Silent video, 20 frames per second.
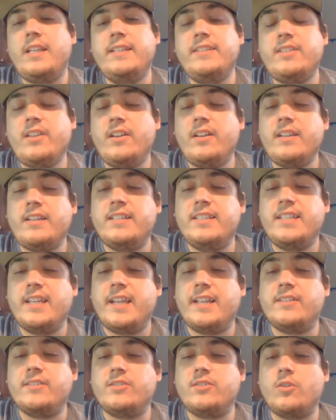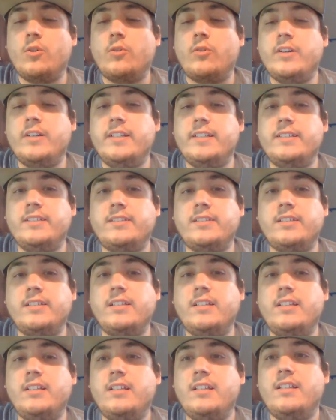it's going to contain stories
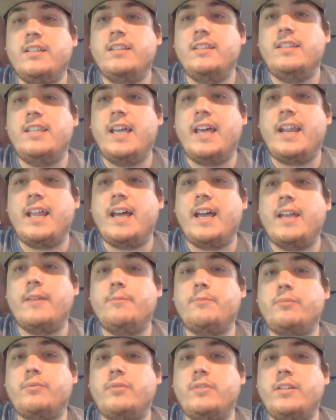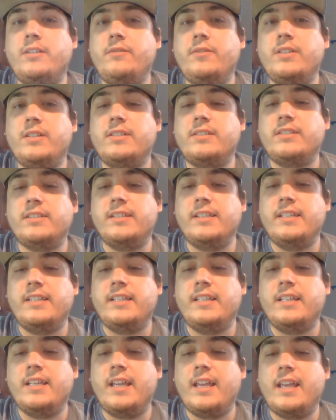that I
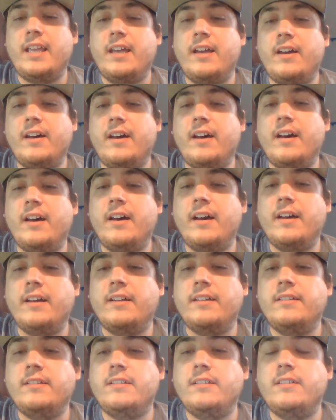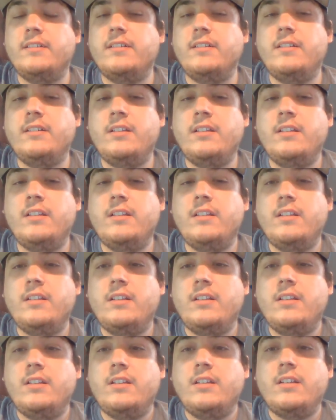previously, uh,
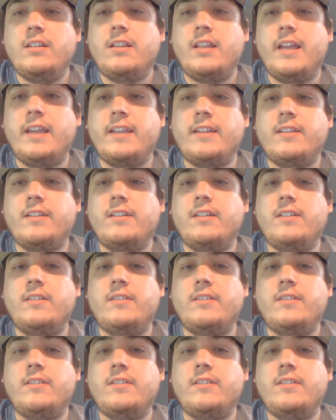like,